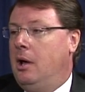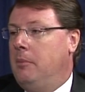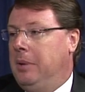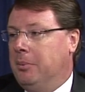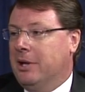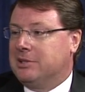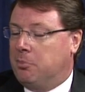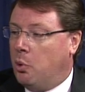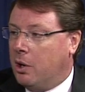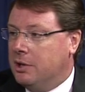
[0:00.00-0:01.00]
people that
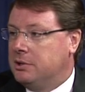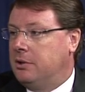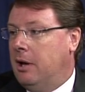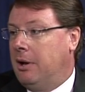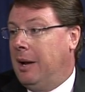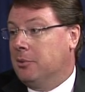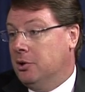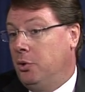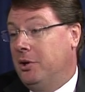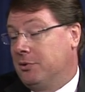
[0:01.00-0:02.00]
support us, that are able to
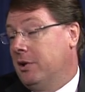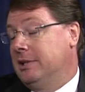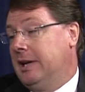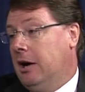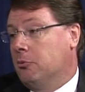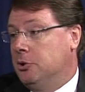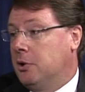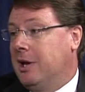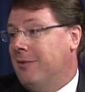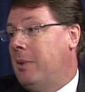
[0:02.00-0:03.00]
do this for the town. We
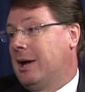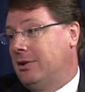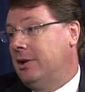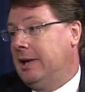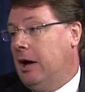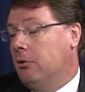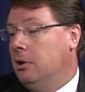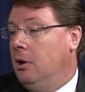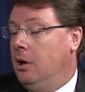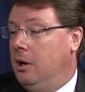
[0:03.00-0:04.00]
try to get back to the town
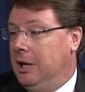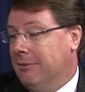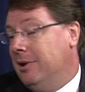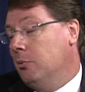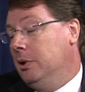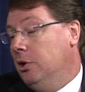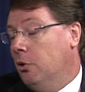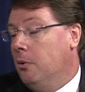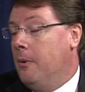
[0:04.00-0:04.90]
in everything we do.